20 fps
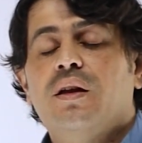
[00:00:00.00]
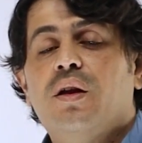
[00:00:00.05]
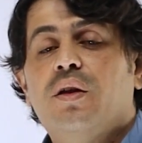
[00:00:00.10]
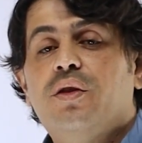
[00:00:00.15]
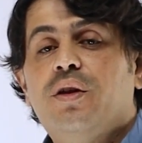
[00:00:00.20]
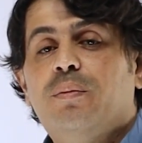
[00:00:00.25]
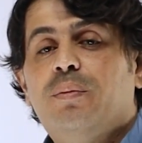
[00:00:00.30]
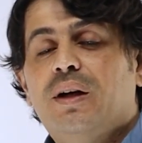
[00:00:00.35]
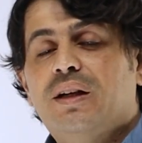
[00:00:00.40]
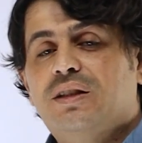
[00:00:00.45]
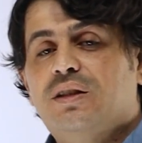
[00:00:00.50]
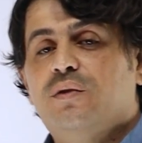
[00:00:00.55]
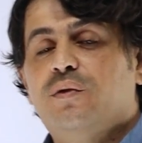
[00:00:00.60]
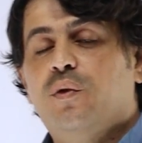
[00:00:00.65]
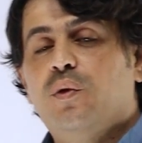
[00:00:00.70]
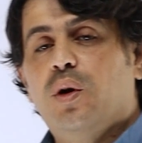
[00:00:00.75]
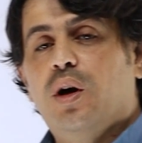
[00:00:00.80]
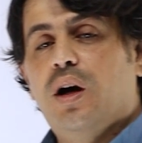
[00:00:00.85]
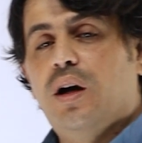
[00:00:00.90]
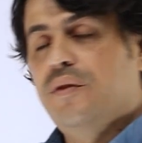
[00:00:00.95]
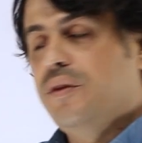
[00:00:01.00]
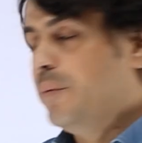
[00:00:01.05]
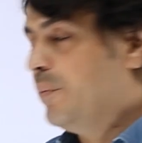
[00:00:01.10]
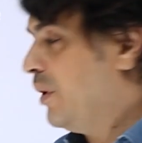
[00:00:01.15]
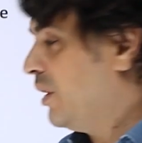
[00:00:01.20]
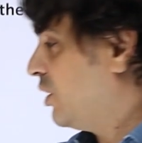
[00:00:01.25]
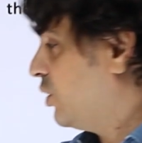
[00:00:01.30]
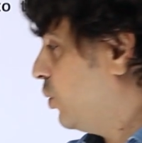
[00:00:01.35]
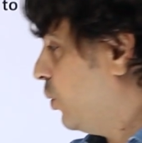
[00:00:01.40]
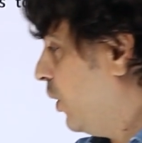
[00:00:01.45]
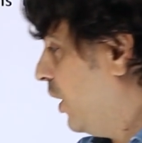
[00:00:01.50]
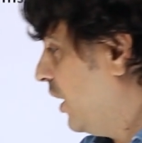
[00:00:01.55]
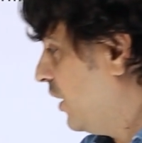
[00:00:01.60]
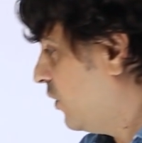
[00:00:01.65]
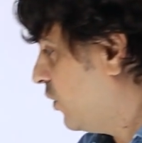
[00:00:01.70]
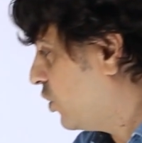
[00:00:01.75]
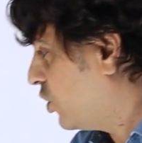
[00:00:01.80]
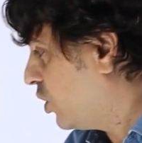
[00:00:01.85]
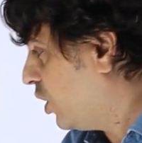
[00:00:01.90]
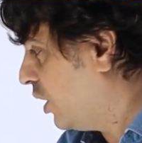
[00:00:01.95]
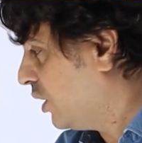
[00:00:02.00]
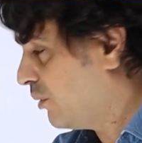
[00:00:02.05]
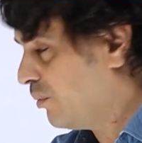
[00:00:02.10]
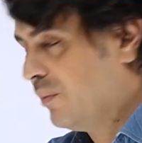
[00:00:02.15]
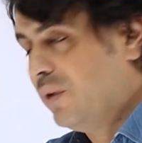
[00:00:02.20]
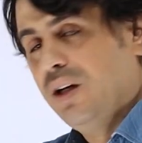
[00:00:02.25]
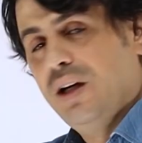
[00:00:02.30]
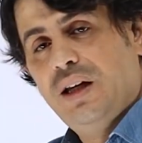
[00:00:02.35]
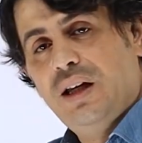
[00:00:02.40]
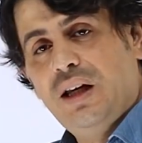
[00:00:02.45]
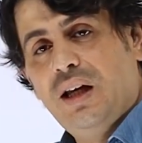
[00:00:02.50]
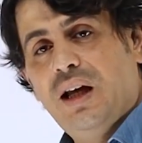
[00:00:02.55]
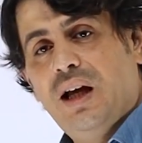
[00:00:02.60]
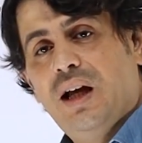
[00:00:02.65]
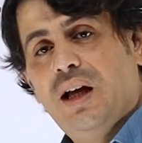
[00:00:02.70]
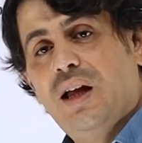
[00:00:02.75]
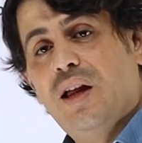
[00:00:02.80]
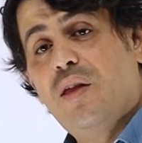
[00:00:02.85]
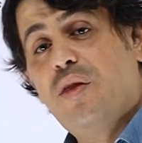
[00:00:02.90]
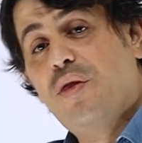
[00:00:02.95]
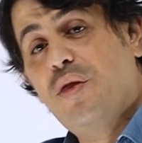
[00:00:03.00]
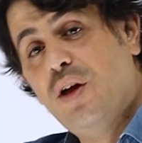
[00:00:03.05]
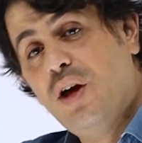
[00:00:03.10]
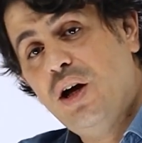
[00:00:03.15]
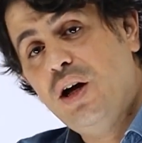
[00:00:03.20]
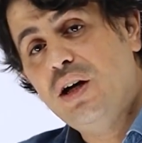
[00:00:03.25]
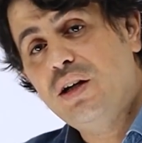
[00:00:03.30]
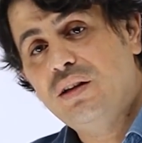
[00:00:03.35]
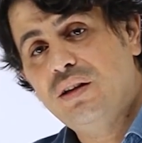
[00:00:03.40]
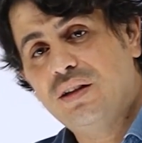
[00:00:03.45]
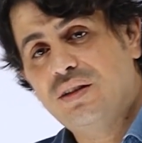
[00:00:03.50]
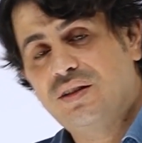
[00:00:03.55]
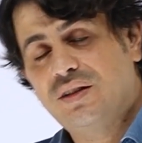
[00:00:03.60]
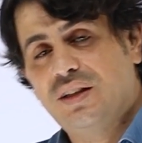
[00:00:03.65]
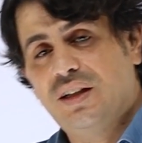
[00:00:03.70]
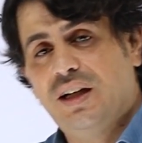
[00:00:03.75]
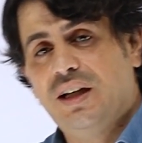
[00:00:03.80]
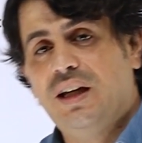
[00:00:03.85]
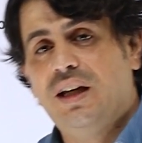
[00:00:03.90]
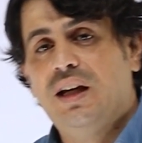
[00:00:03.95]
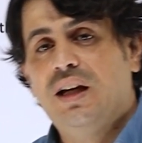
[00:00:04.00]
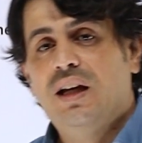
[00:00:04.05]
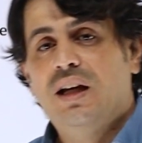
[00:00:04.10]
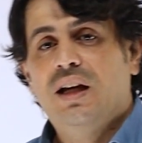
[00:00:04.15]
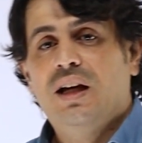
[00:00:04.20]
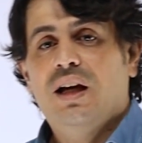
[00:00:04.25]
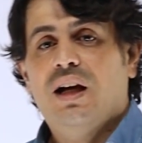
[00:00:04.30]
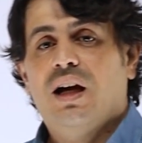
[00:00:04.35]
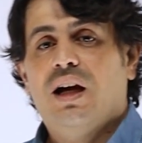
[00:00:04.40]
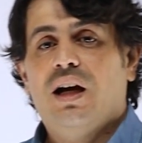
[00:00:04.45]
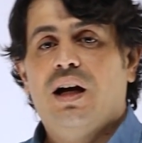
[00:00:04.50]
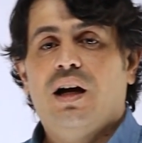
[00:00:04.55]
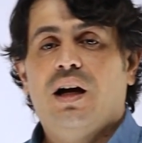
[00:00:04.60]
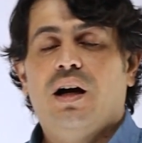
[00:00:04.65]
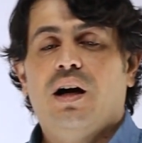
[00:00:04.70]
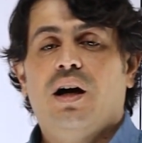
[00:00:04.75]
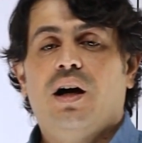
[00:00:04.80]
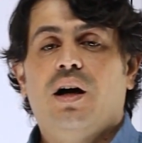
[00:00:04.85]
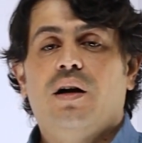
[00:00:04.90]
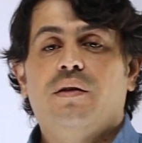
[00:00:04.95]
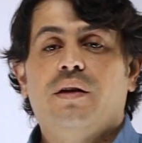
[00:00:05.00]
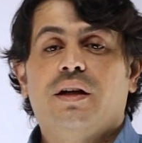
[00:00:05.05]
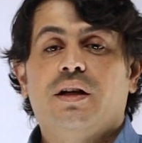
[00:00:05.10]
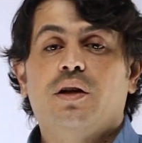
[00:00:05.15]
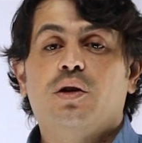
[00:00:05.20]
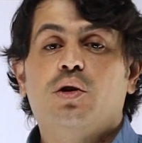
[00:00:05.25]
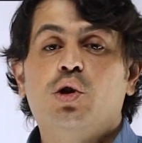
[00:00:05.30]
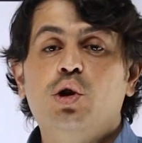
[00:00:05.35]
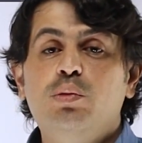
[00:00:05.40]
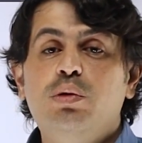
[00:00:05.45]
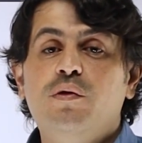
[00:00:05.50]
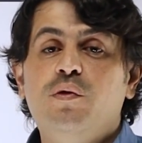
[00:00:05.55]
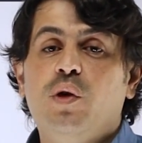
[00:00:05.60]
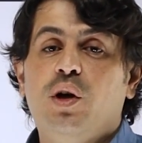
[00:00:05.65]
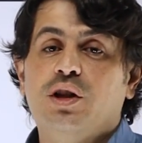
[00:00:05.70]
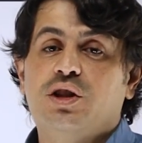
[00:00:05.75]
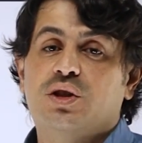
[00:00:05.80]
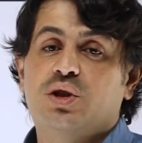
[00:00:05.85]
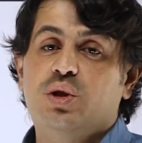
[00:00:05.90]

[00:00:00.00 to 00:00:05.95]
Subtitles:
the best way to start my third, let's say, like a group of words